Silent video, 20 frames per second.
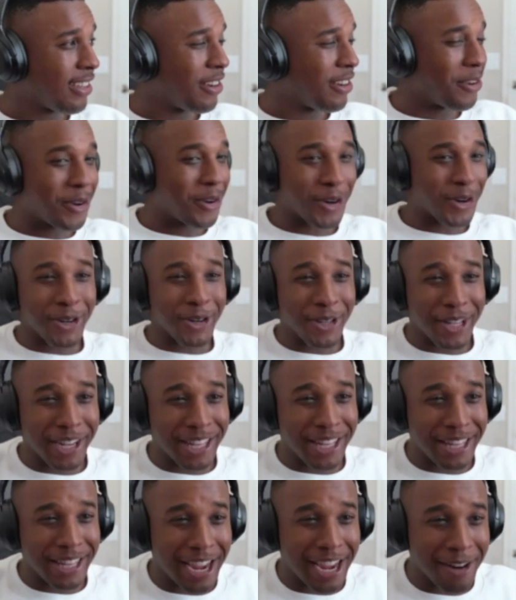
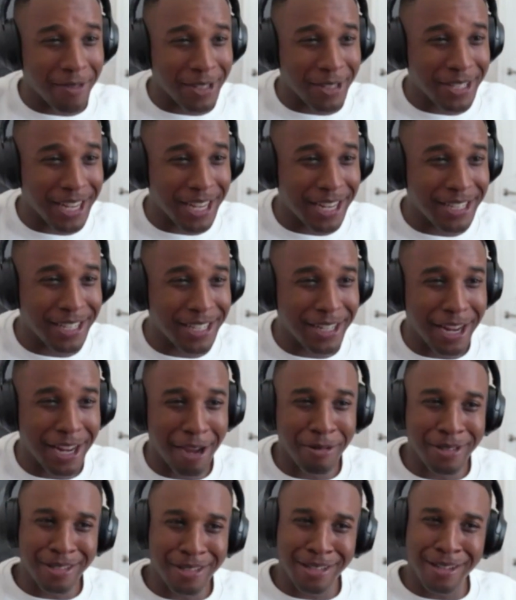early in the conversation
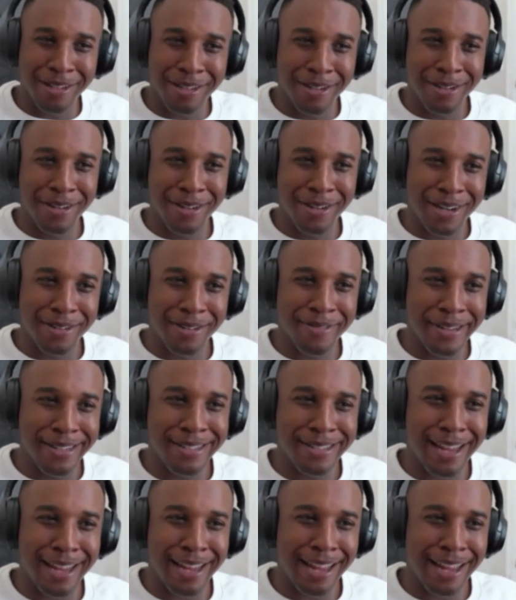I was a little nervous.